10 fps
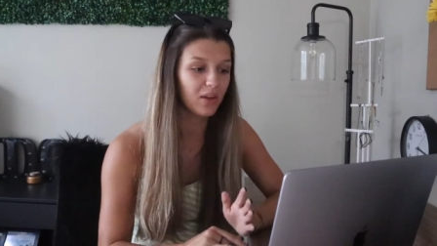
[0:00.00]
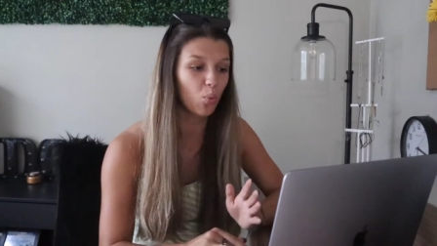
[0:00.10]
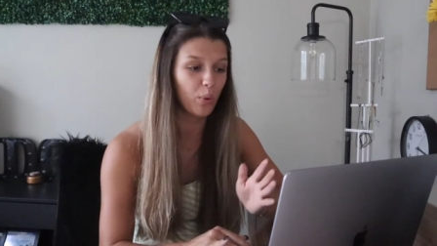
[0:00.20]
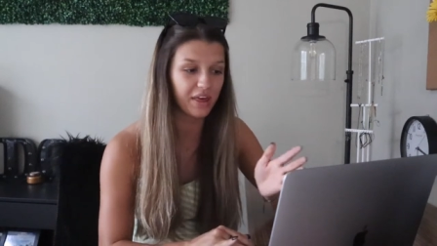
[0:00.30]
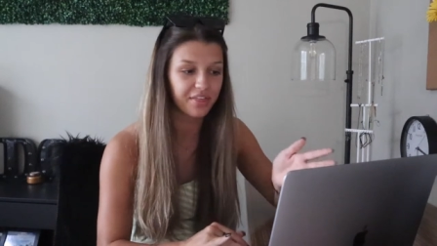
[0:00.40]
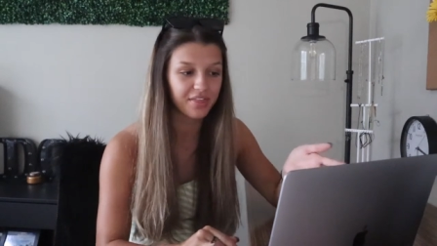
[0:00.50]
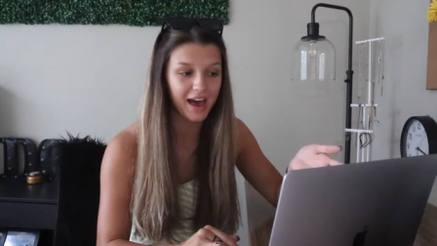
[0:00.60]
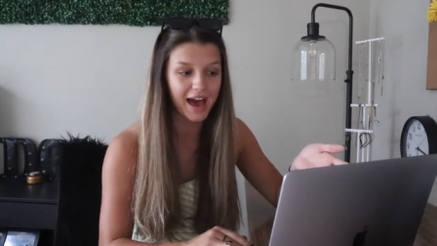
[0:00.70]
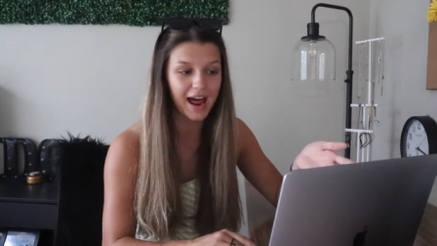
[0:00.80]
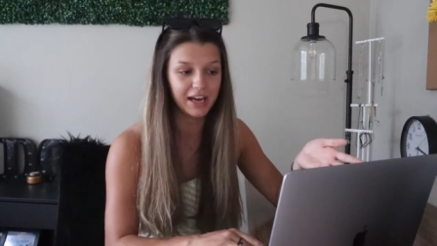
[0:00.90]
With
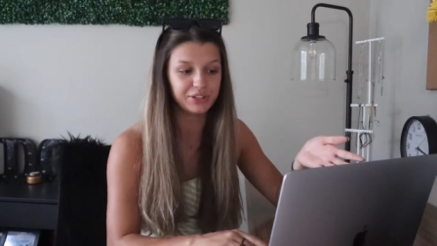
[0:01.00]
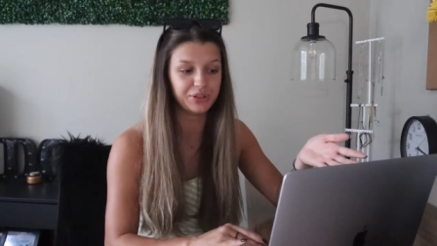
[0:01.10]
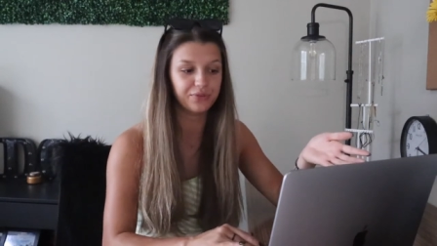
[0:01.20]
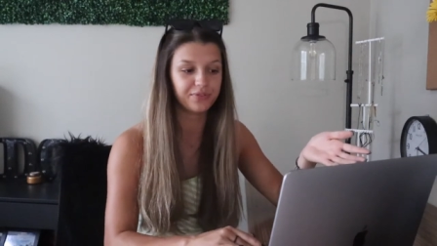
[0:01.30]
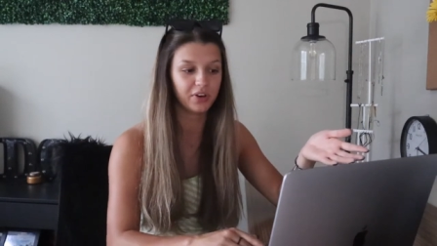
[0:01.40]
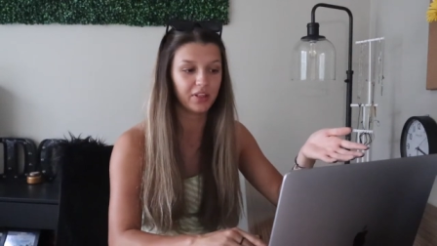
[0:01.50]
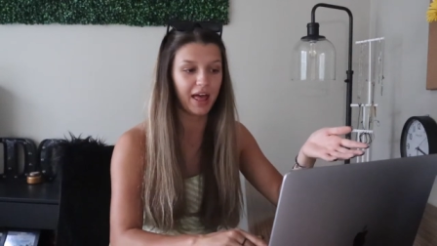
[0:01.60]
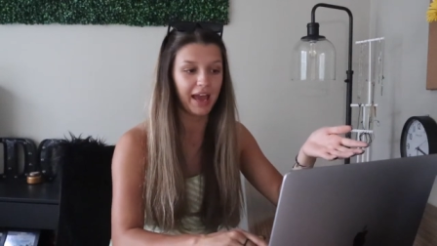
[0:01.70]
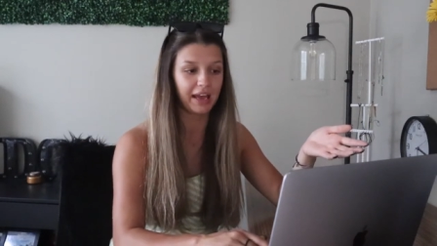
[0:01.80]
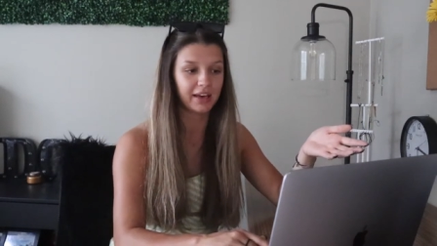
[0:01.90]
that, I do feel
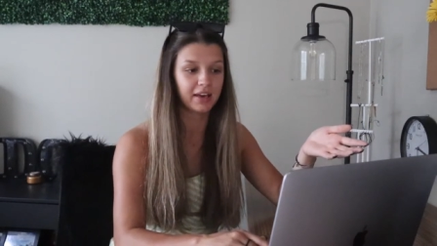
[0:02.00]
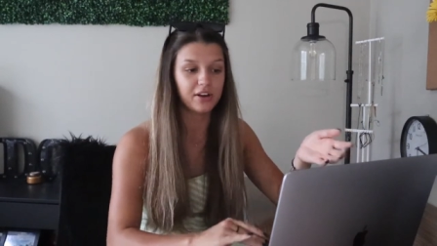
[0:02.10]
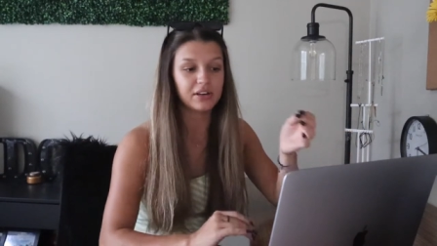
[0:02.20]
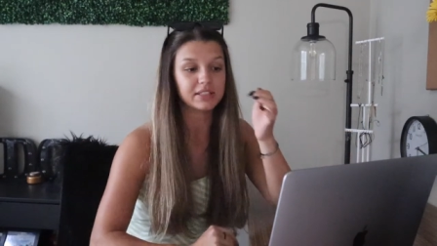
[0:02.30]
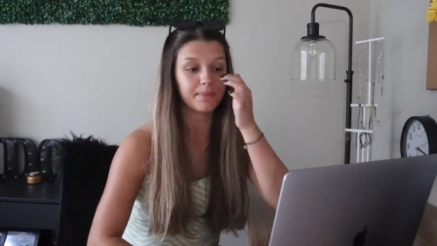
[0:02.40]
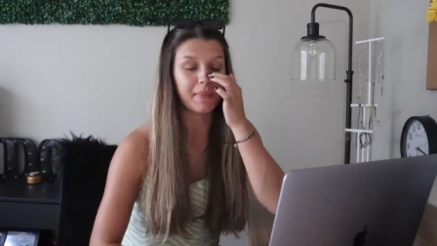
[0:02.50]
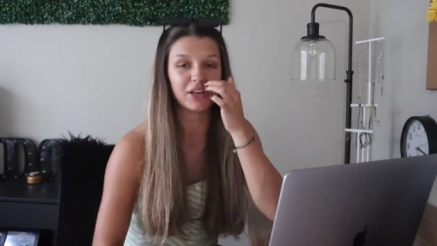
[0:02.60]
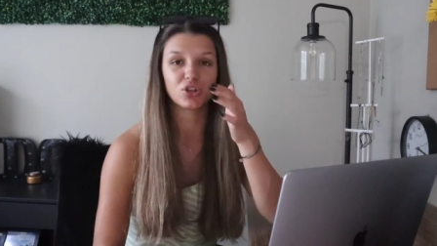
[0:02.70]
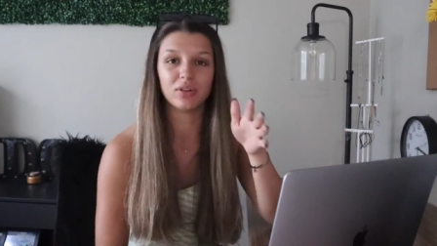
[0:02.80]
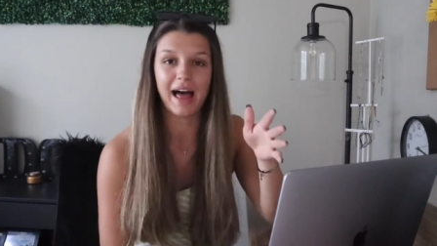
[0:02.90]
like there is a
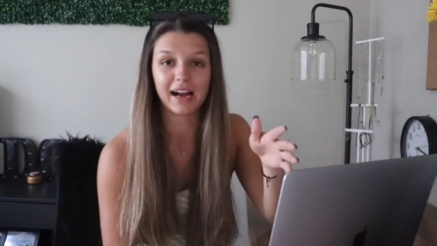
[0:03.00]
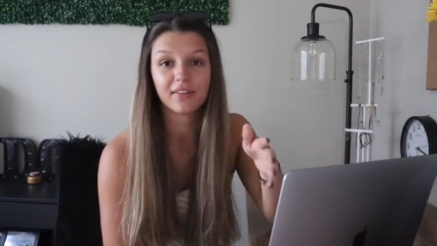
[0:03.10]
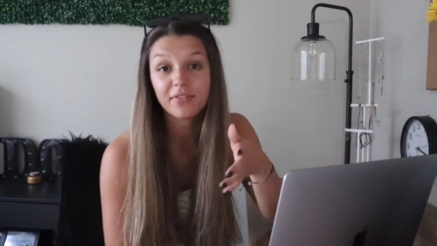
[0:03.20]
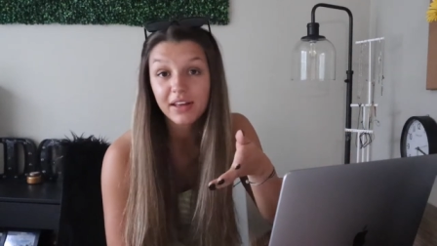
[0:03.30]
major lack of